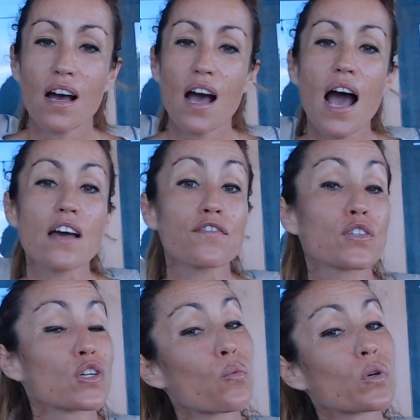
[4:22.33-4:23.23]
and for
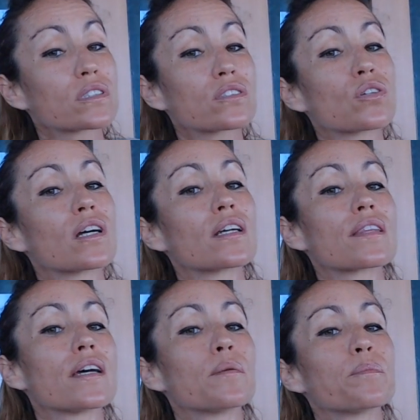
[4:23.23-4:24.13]
not wanting to hurt
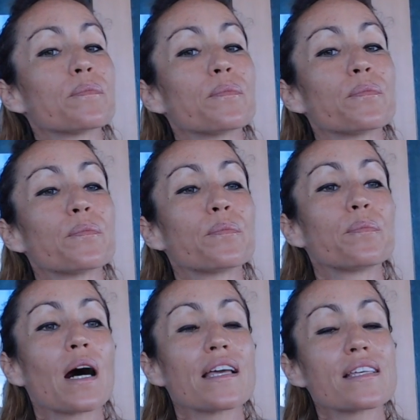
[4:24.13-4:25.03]
them
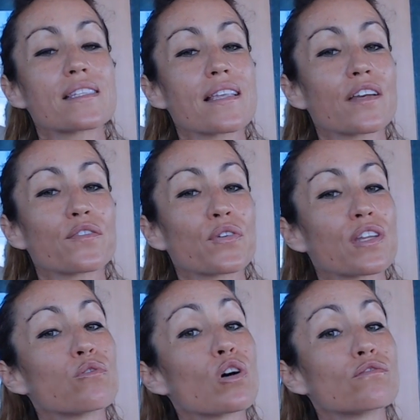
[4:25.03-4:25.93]
by staying for the
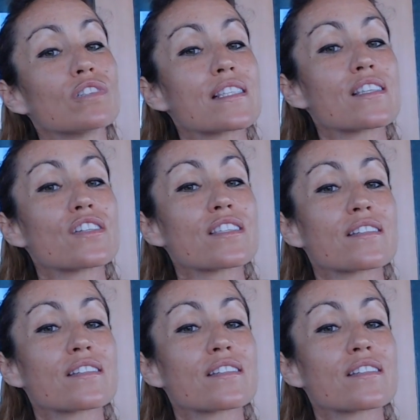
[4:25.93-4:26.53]
wrong reasons.